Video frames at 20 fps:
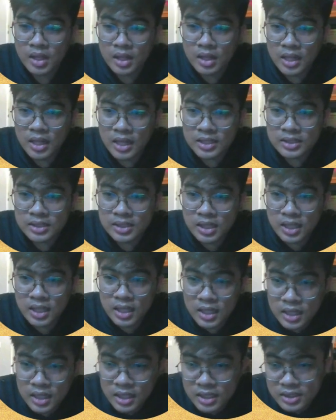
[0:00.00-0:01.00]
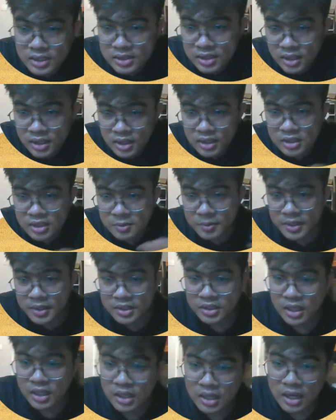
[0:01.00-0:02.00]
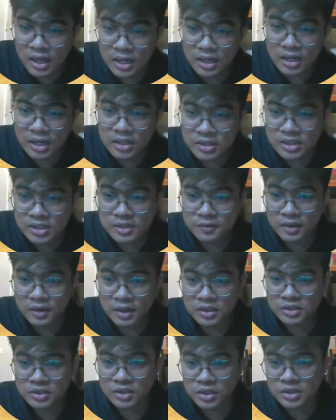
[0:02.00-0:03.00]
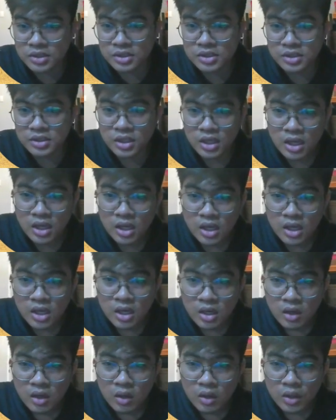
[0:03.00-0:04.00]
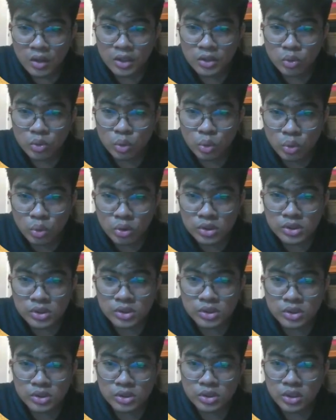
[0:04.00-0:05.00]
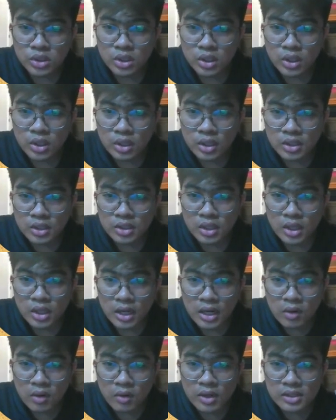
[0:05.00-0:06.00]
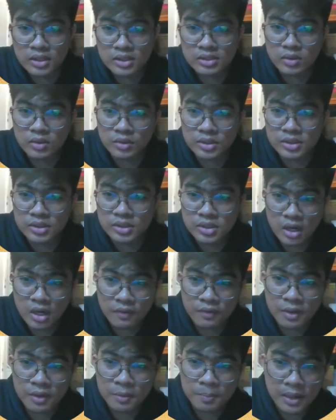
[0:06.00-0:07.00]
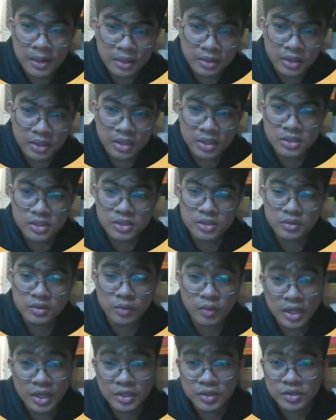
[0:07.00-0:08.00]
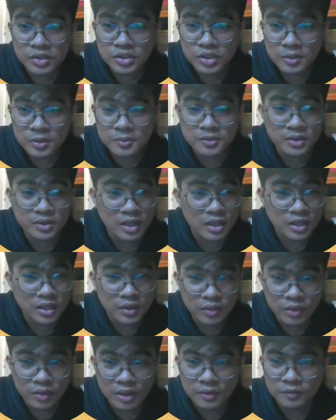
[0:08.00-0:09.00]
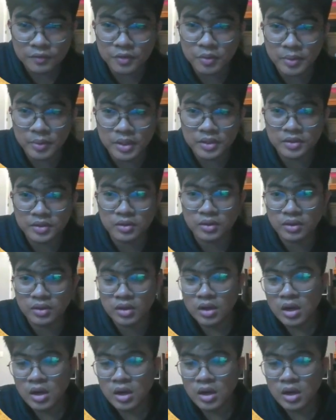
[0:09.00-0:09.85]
Lastly is the spatial analysis functions or tools that allow us to discover patterns, relationships, and new information.